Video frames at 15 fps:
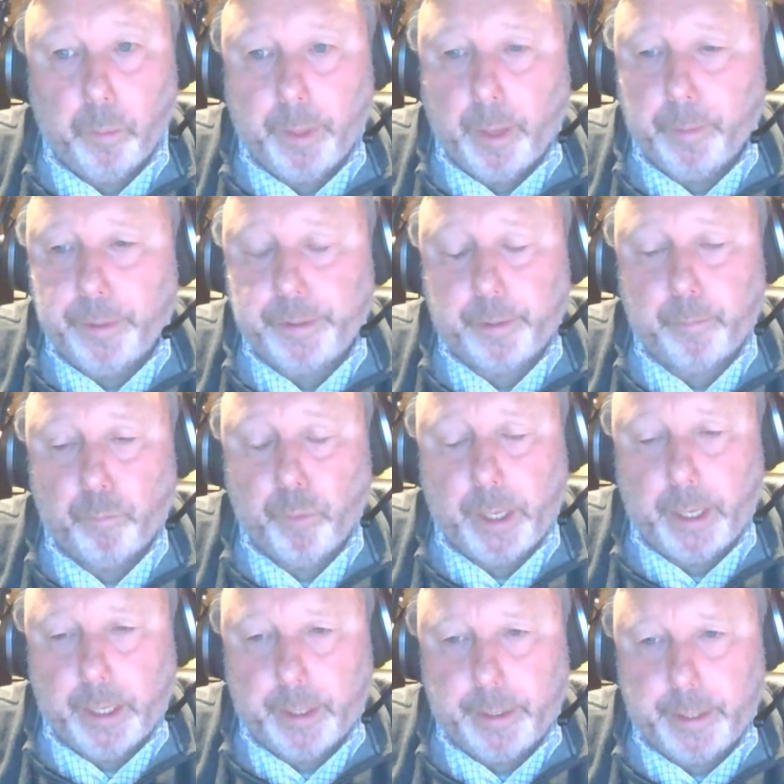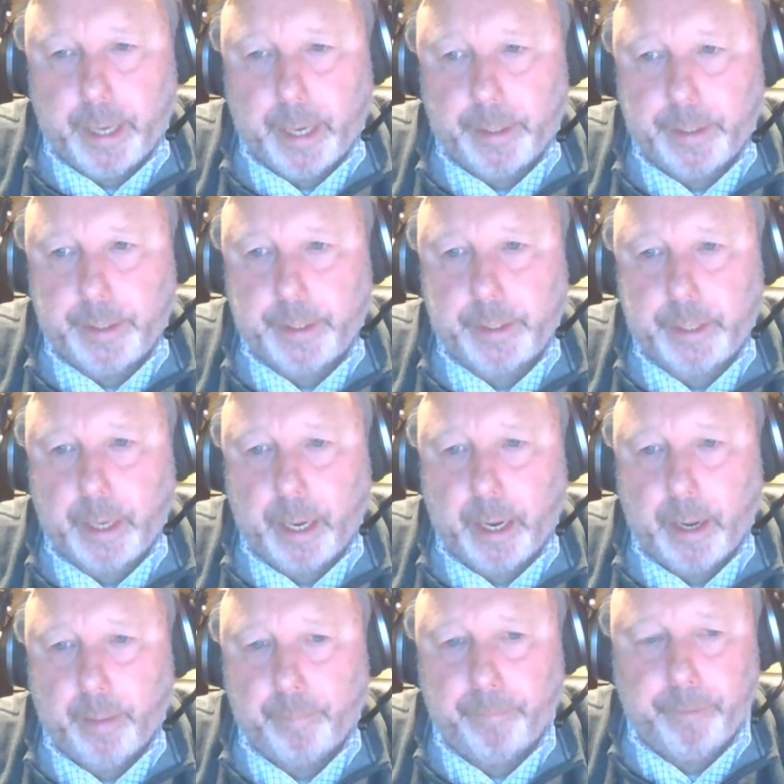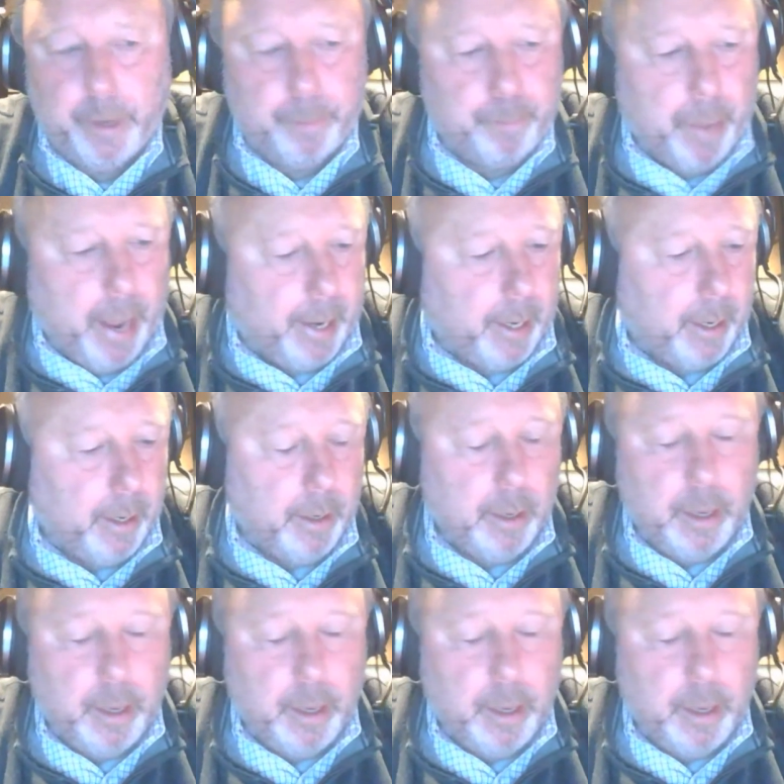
there was some really intense feedback,